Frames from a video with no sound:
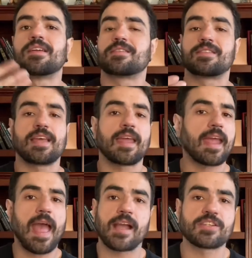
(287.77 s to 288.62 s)
to
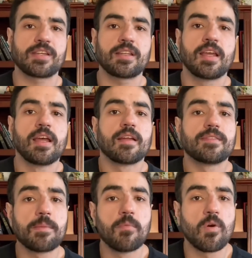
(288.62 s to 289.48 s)
take action,
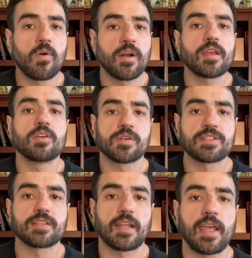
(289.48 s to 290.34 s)
the more you're
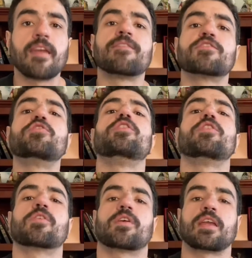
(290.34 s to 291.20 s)
a slave to
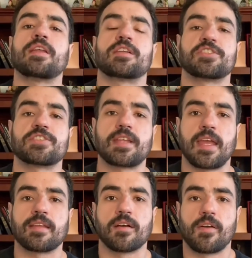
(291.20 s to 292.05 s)
your inner
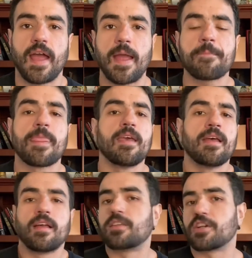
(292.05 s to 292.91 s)
state, all right?
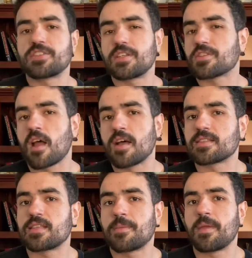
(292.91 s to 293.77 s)
There's this
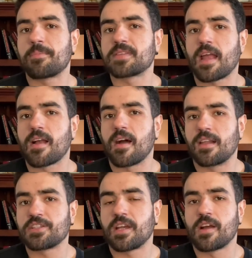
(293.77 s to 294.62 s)
concept in
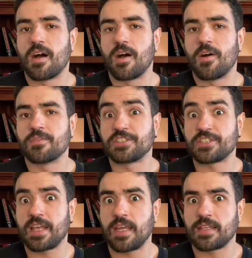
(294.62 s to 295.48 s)
psychology called
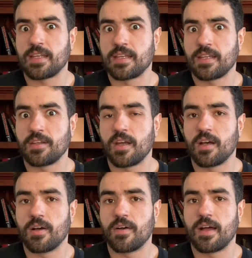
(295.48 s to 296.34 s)
state.
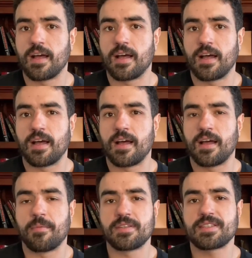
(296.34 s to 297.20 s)

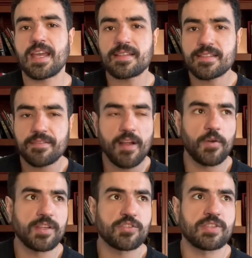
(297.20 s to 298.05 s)
State is a
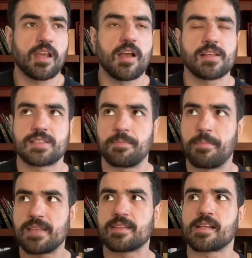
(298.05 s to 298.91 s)
very interesting
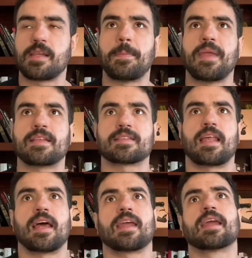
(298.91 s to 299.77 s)
concept. Basically means
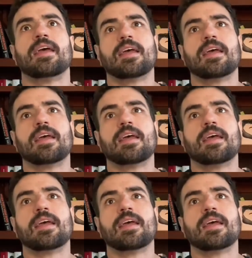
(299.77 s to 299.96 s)
like